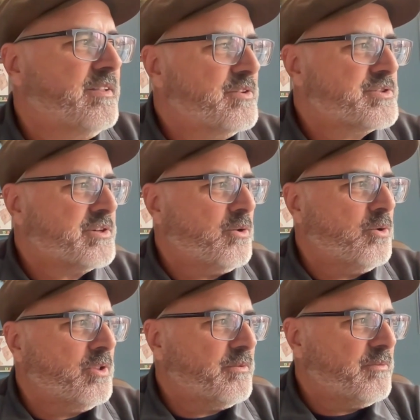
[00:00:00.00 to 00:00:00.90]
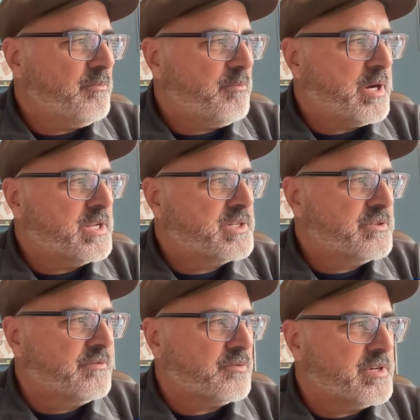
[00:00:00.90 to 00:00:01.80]
a whole bunch
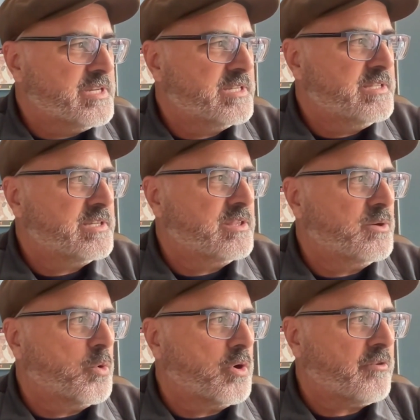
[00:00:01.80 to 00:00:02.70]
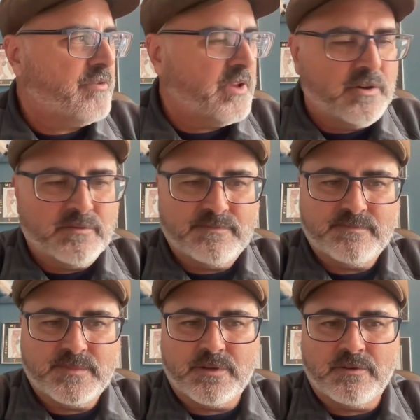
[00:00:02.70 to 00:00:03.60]
of reasons in the workflow,
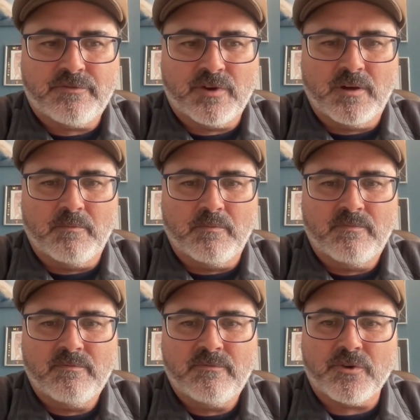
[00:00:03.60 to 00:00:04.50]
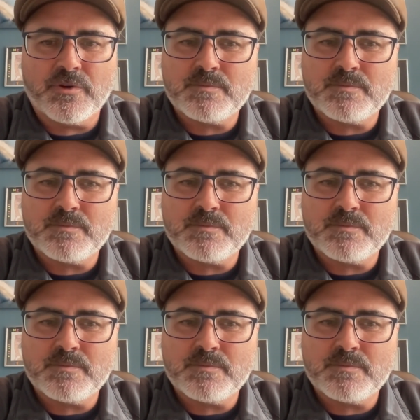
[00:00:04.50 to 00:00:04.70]
from first